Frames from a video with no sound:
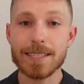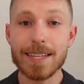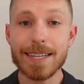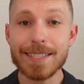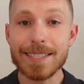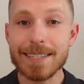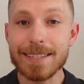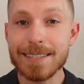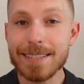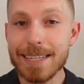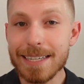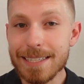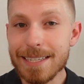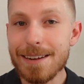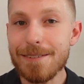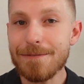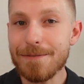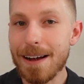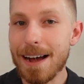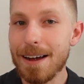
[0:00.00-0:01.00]
So that's a
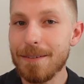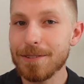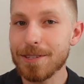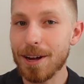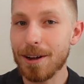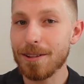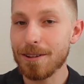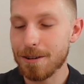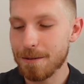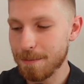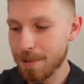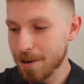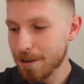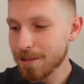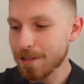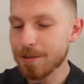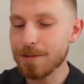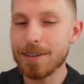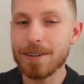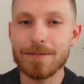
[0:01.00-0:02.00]
$65 per
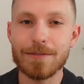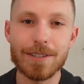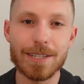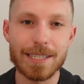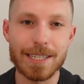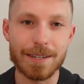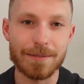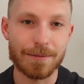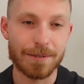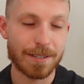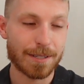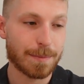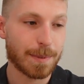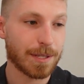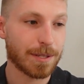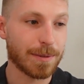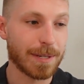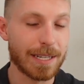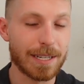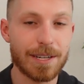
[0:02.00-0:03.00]
square foot difference
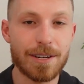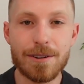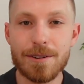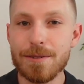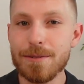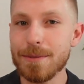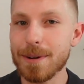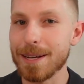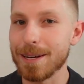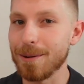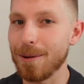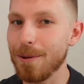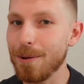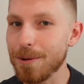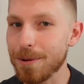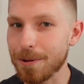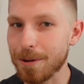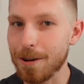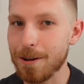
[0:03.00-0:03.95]
between new and older